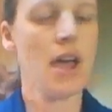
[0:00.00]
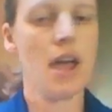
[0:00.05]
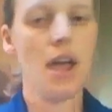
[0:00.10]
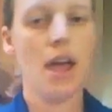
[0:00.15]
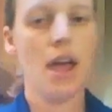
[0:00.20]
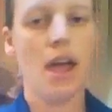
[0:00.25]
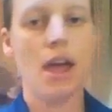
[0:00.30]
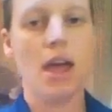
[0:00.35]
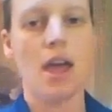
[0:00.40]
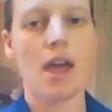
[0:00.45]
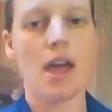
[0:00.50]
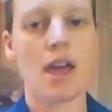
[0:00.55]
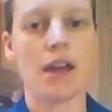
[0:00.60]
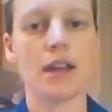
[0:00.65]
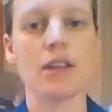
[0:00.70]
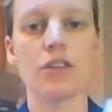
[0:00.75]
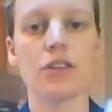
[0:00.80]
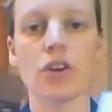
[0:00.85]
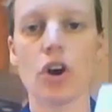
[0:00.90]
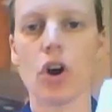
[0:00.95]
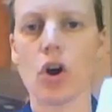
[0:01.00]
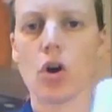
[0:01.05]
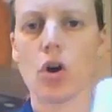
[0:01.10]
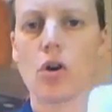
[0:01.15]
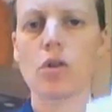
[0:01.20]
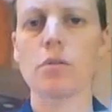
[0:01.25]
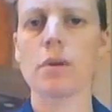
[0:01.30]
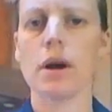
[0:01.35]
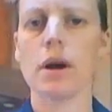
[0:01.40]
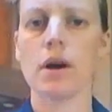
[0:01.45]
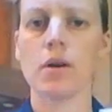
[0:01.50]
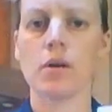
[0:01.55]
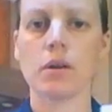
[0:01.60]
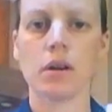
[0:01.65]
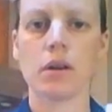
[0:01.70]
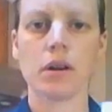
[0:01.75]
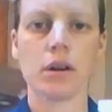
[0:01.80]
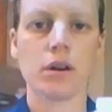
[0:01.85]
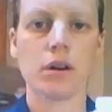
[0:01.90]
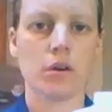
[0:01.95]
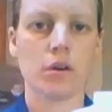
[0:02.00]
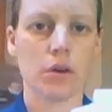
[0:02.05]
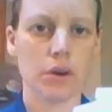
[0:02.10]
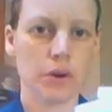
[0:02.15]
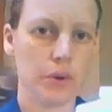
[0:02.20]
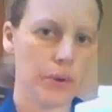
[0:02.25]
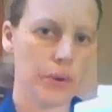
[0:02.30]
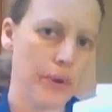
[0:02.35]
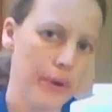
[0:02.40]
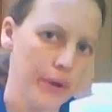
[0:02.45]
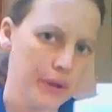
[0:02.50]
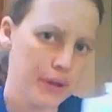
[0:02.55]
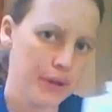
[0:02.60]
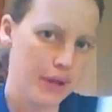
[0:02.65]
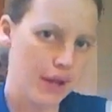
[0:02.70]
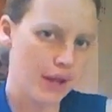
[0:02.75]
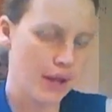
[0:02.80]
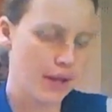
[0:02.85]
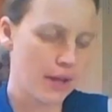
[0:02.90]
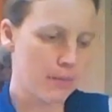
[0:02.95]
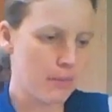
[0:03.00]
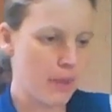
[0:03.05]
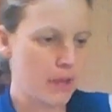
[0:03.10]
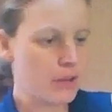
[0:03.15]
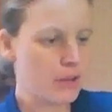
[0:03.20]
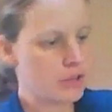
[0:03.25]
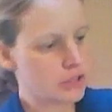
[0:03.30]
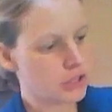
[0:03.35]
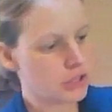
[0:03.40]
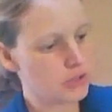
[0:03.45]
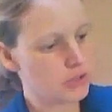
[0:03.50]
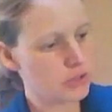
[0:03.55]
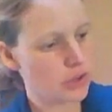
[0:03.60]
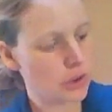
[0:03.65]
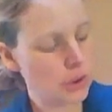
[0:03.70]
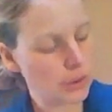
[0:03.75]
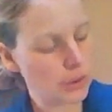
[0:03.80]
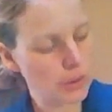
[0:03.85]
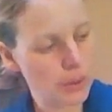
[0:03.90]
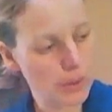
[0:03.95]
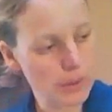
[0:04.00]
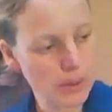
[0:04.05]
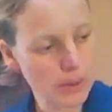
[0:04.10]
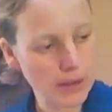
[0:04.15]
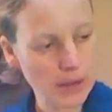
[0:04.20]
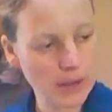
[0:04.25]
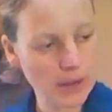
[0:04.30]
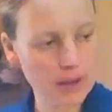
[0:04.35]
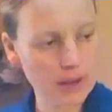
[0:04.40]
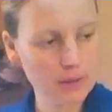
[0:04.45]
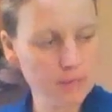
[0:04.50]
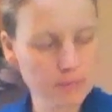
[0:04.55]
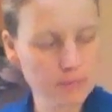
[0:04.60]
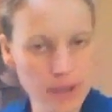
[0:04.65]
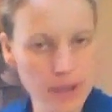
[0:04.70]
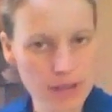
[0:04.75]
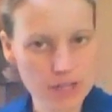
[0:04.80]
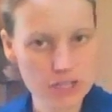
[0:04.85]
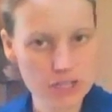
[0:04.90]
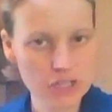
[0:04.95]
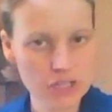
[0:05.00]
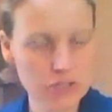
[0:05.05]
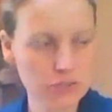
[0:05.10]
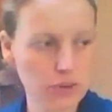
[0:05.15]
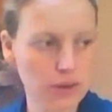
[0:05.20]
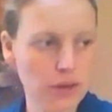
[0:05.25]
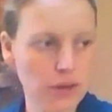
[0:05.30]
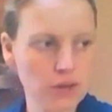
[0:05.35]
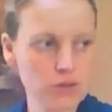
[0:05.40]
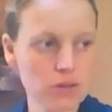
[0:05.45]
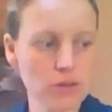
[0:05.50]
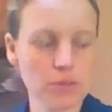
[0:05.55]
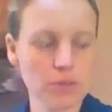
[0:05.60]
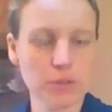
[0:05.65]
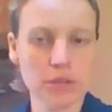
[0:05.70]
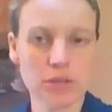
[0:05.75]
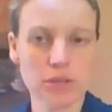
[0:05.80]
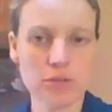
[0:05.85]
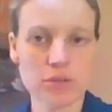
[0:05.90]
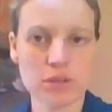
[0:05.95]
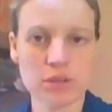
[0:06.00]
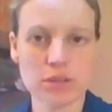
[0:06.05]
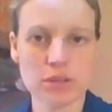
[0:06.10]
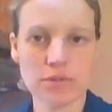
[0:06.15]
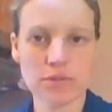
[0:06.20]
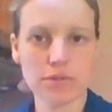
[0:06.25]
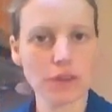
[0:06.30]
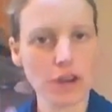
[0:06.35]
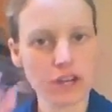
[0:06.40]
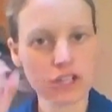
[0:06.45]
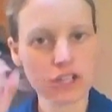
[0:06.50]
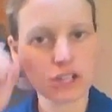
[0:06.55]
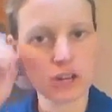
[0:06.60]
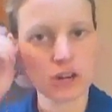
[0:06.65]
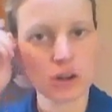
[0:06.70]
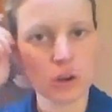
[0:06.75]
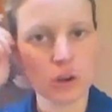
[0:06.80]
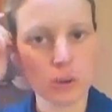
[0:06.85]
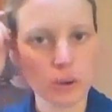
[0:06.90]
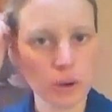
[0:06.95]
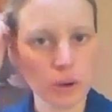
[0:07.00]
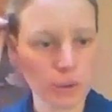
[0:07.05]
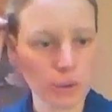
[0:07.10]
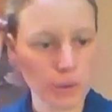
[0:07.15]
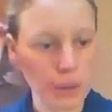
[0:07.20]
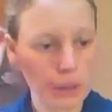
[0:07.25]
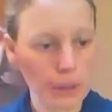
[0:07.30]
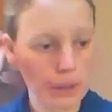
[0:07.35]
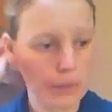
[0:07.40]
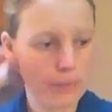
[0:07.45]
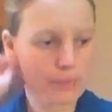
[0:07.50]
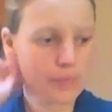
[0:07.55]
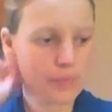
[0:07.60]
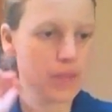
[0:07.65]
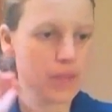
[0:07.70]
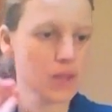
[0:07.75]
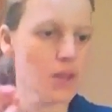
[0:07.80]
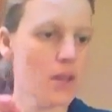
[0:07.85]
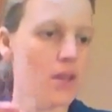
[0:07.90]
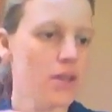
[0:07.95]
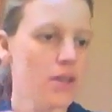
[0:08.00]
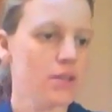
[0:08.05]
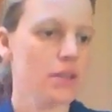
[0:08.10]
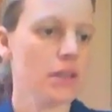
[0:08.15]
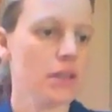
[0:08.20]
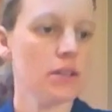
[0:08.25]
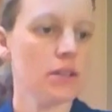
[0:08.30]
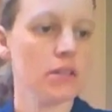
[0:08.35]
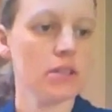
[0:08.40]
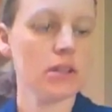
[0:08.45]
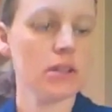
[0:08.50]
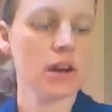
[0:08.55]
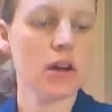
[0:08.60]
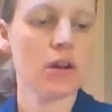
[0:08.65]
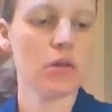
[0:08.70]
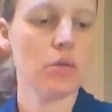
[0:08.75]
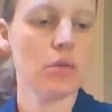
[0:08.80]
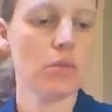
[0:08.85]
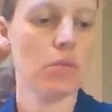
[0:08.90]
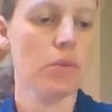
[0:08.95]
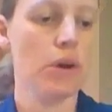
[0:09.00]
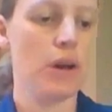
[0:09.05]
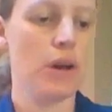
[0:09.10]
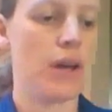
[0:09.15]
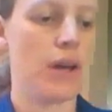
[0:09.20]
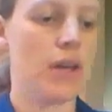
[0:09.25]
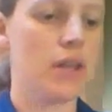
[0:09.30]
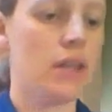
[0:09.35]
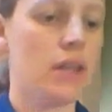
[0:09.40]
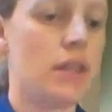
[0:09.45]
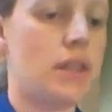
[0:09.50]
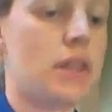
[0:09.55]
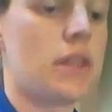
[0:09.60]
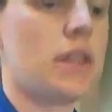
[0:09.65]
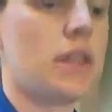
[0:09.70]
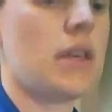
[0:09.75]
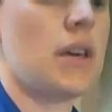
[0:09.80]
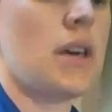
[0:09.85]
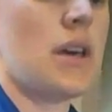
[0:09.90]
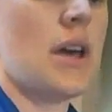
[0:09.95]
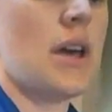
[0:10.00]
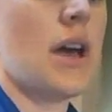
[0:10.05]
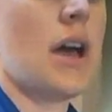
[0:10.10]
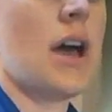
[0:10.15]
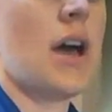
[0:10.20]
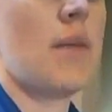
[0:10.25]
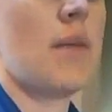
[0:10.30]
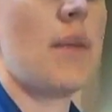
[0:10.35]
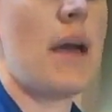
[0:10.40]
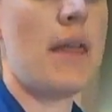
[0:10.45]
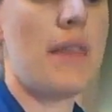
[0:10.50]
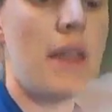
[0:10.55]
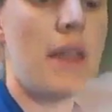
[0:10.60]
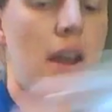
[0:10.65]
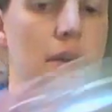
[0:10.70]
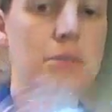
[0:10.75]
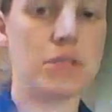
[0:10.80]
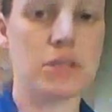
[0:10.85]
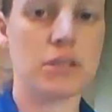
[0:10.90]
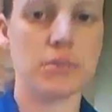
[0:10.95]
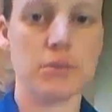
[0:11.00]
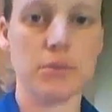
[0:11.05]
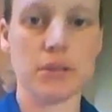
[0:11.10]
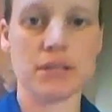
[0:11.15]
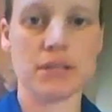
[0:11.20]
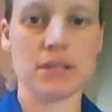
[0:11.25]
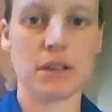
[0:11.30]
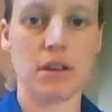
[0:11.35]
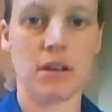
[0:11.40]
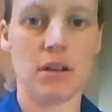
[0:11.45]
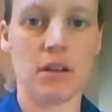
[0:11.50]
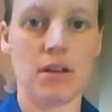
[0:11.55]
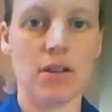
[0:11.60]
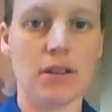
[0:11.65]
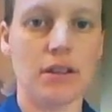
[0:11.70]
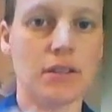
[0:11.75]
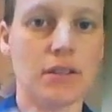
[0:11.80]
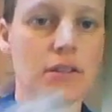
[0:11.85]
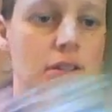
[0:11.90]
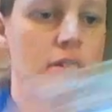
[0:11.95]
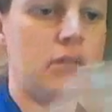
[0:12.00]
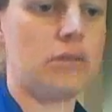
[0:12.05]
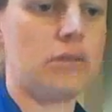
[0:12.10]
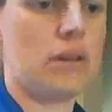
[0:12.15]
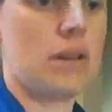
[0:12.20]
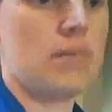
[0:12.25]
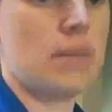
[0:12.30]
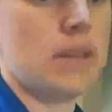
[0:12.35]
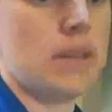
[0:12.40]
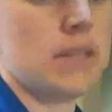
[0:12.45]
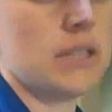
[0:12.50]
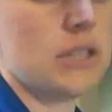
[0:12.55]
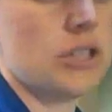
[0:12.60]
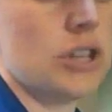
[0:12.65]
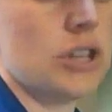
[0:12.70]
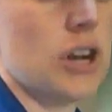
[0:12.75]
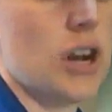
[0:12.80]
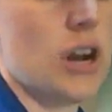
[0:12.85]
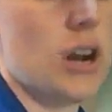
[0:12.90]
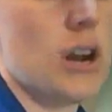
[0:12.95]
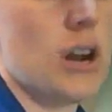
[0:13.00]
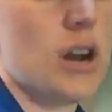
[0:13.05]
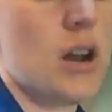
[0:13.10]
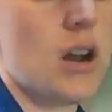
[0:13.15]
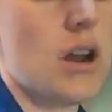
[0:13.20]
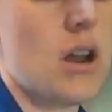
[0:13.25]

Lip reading: And either jojoba or coconut oil. I usually use jojoba, but I actually just ran out, so I'll be using some fractionated coconut oil. So I'm going to start with, and then I'm just going to be mixing it all into a mason jar.